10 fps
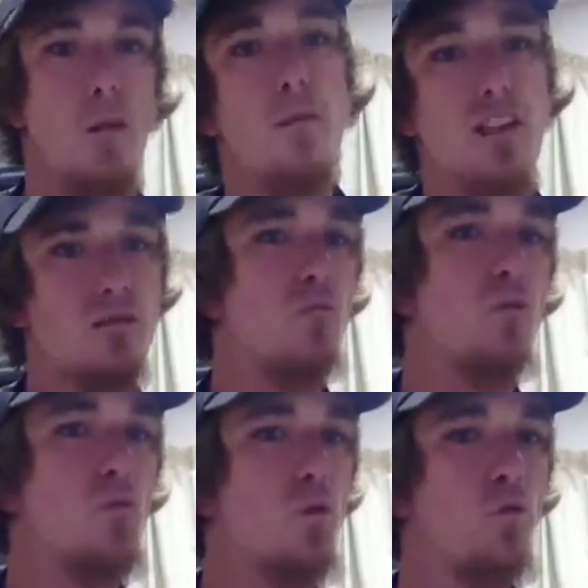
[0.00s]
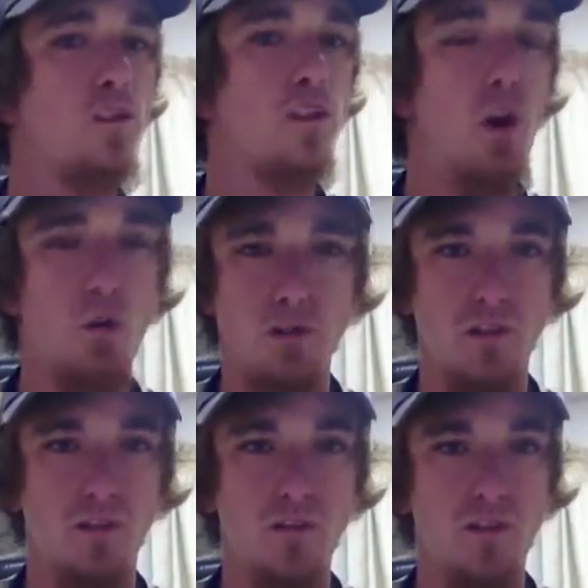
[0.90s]
Maybe that's more for the
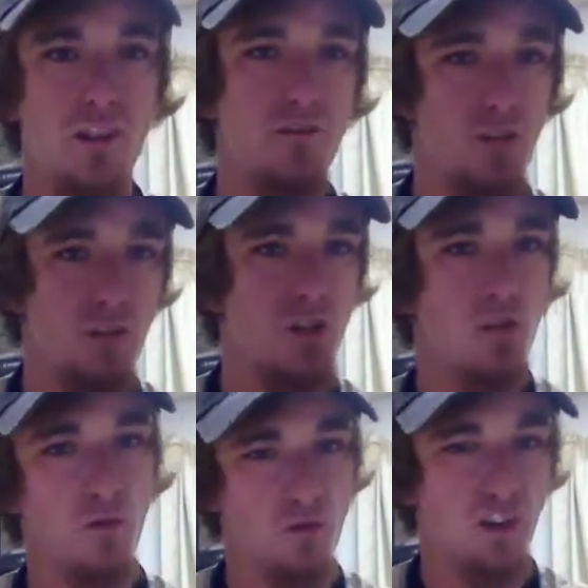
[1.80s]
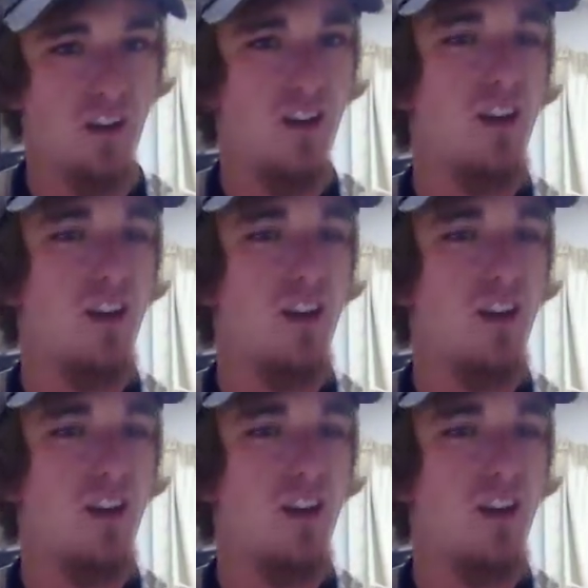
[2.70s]
coaches than for the children.